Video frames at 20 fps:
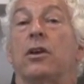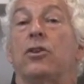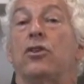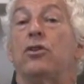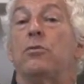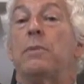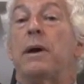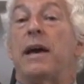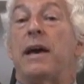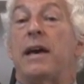
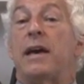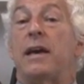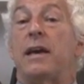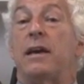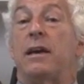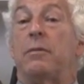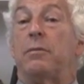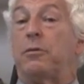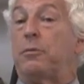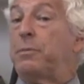You
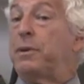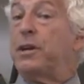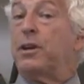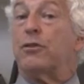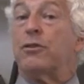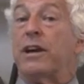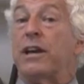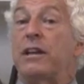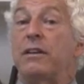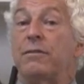may be
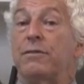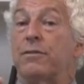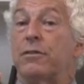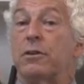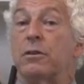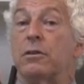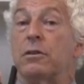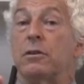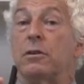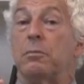great
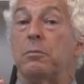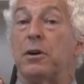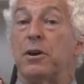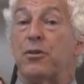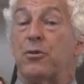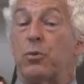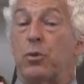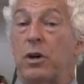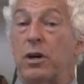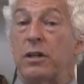for
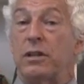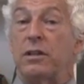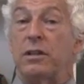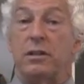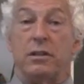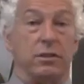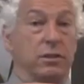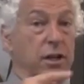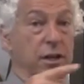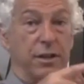month
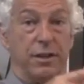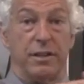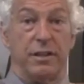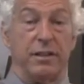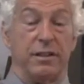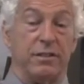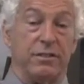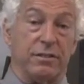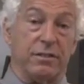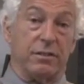1, none of
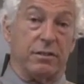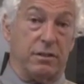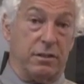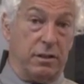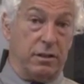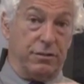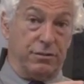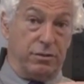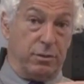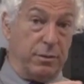these.
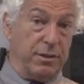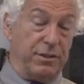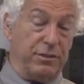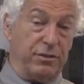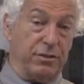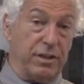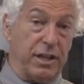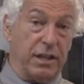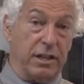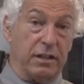If some of
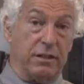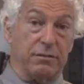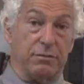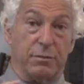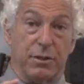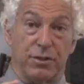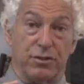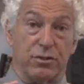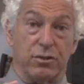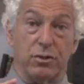these are
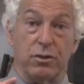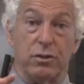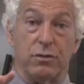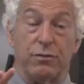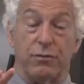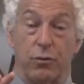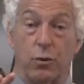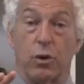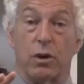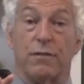negative, month
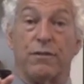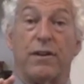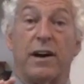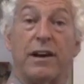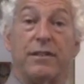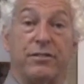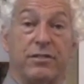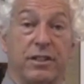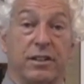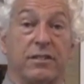2, 4,
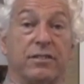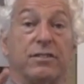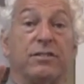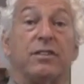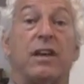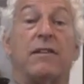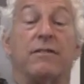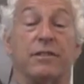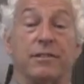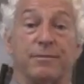5, 6,
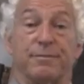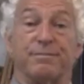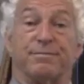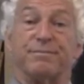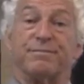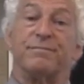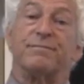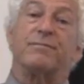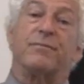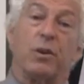7.
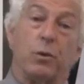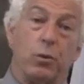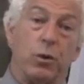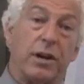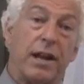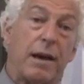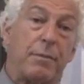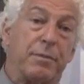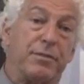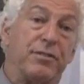
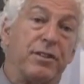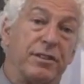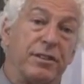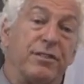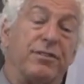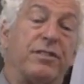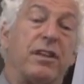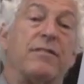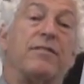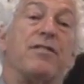What happens on
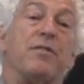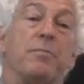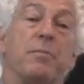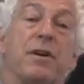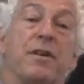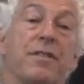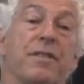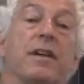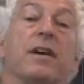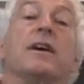the 7th
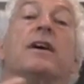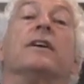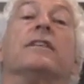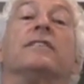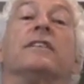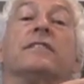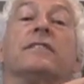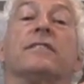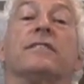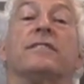month?
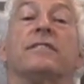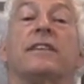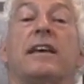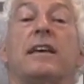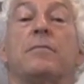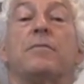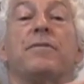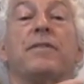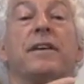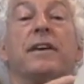That the
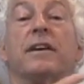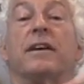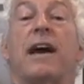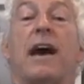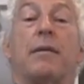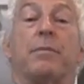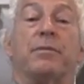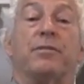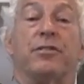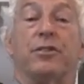same thing
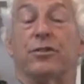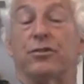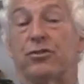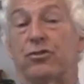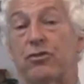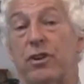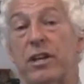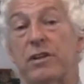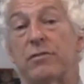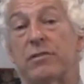happens here.
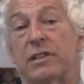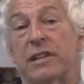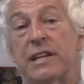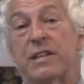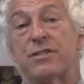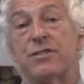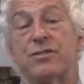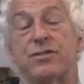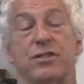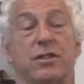Strained
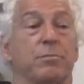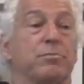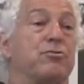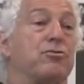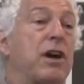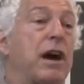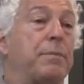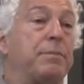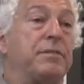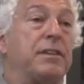
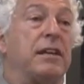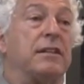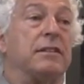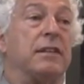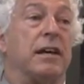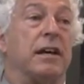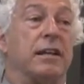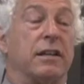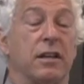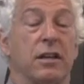relationship, drop
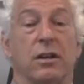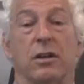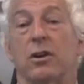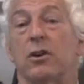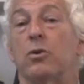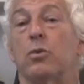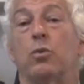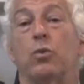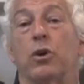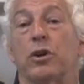deadline.
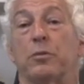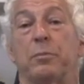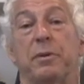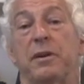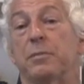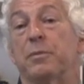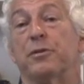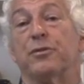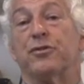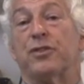What do
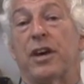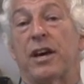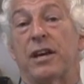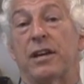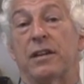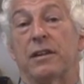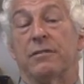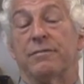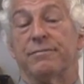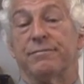people
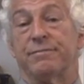say?